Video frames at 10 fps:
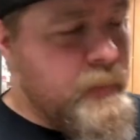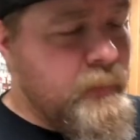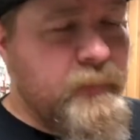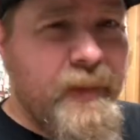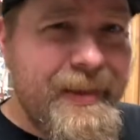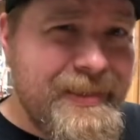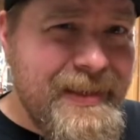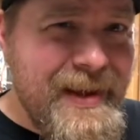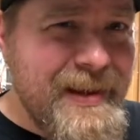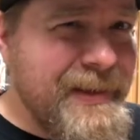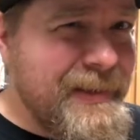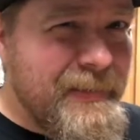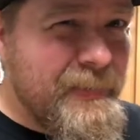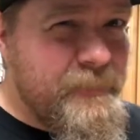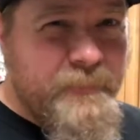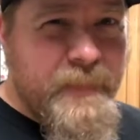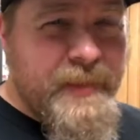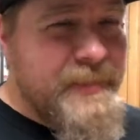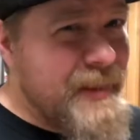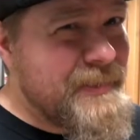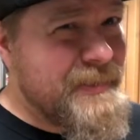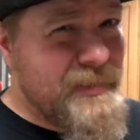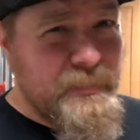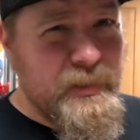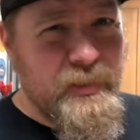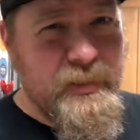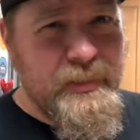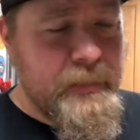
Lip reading: So I think it's gonna be good.